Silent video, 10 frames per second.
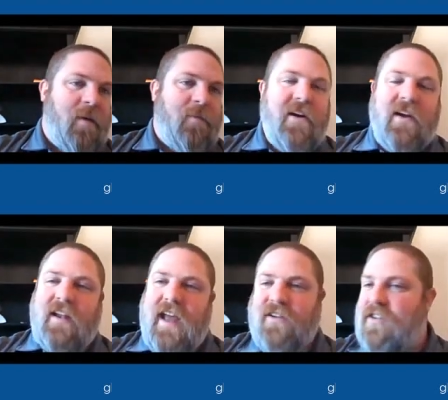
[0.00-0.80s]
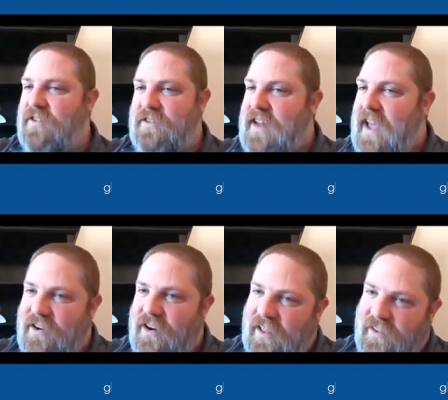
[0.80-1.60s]
American National
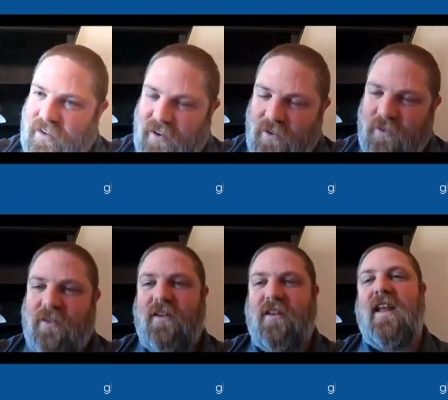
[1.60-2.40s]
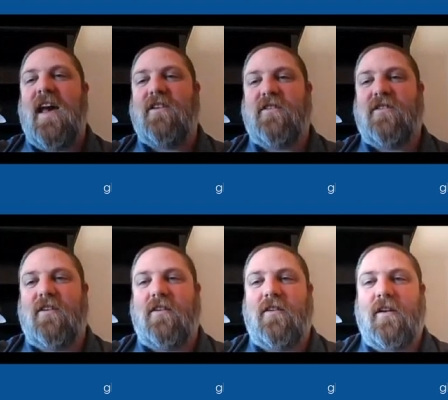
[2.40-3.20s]
Standard Institute
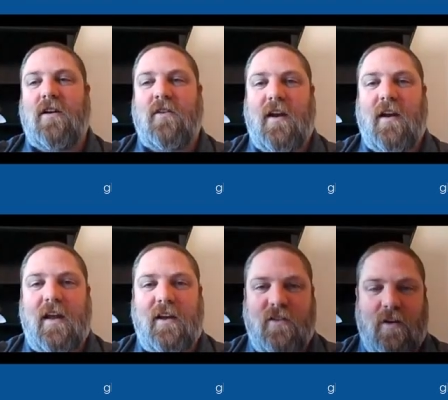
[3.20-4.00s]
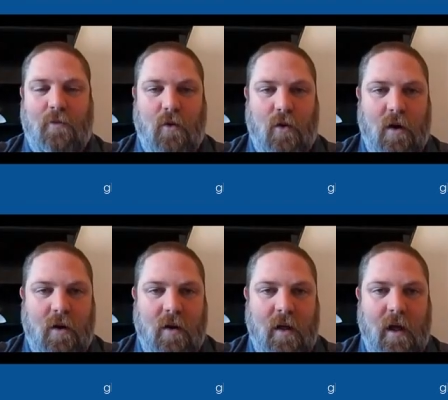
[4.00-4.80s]
National Accreditation
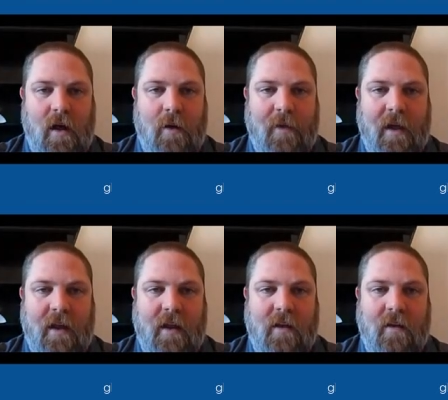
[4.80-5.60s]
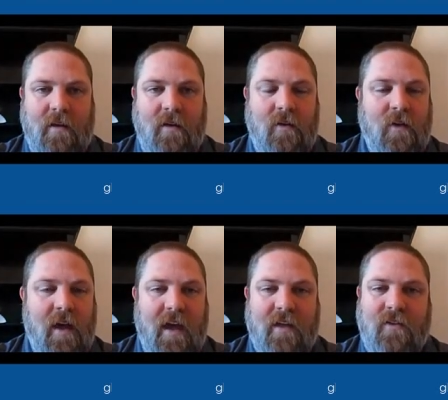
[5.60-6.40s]
Board, and in
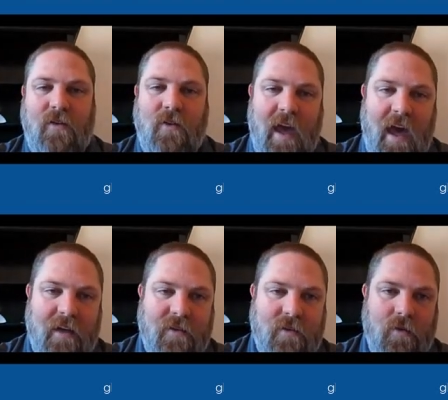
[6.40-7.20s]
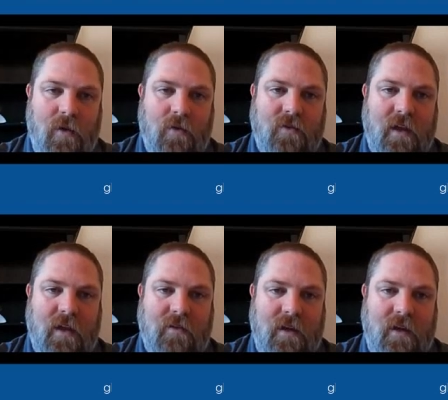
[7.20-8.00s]
UK, it's UCAS. So those
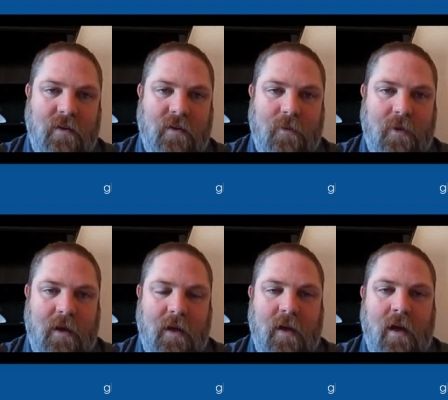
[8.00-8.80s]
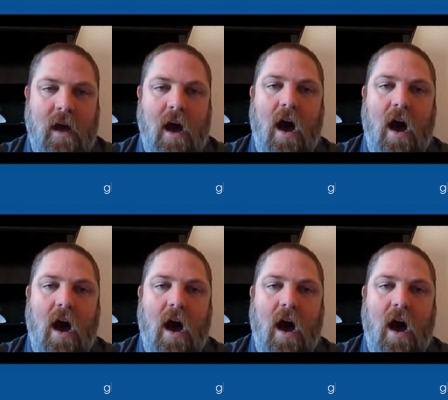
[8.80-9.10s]
things need to be